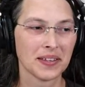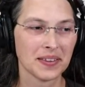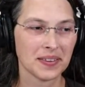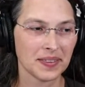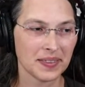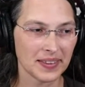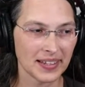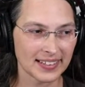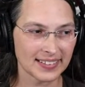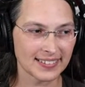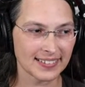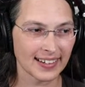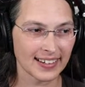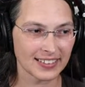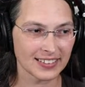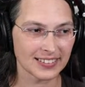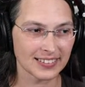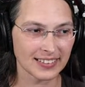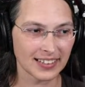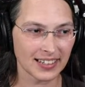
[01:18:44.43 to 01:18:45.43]
that's
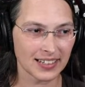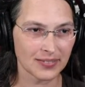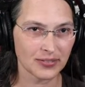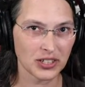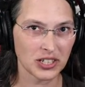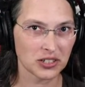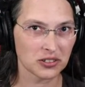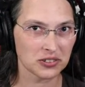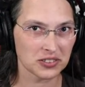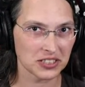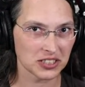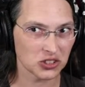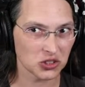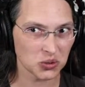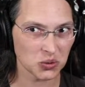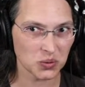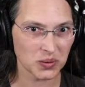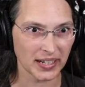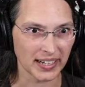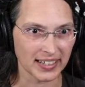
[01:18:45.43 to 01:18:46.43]
actually kind of an interesting
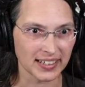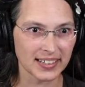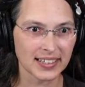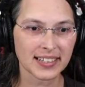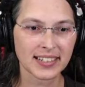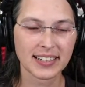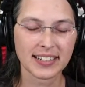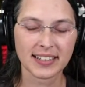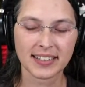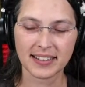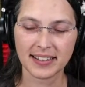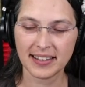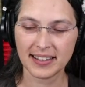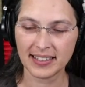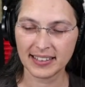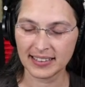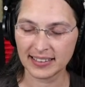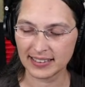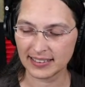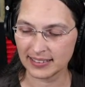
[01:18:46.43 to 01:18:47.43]
trick.
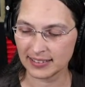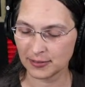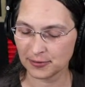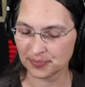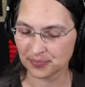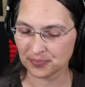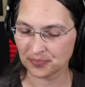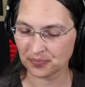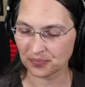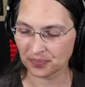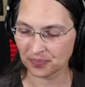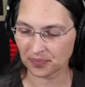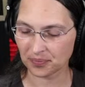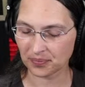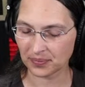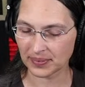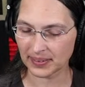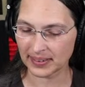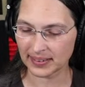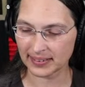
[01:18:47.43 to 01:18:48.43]
The
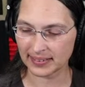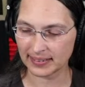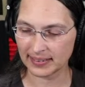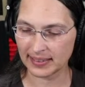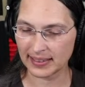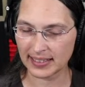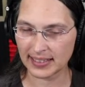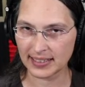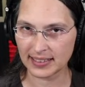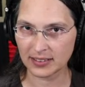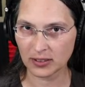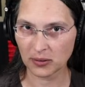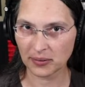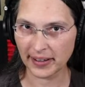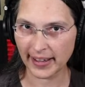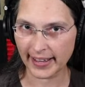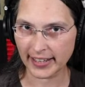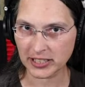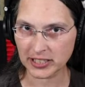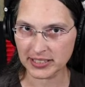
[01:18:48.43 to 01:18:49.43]

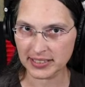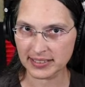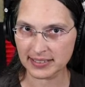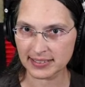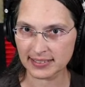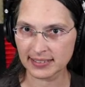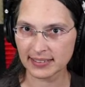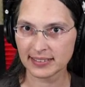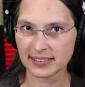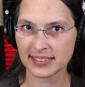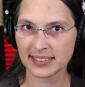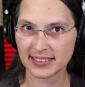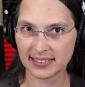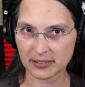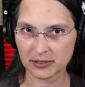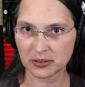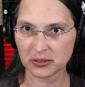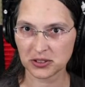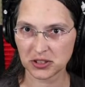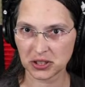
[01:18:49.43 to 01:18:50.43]
locations
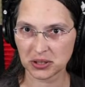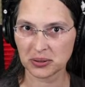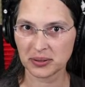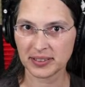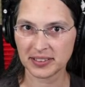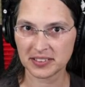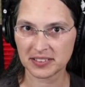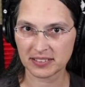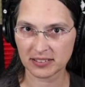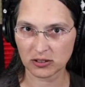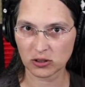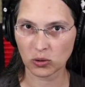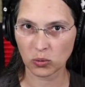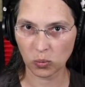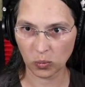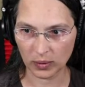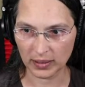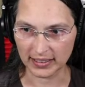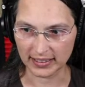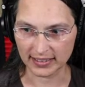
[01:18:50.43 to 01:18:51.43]
00 and
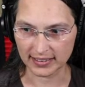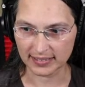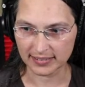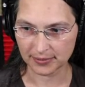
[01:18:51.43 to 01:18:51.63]
01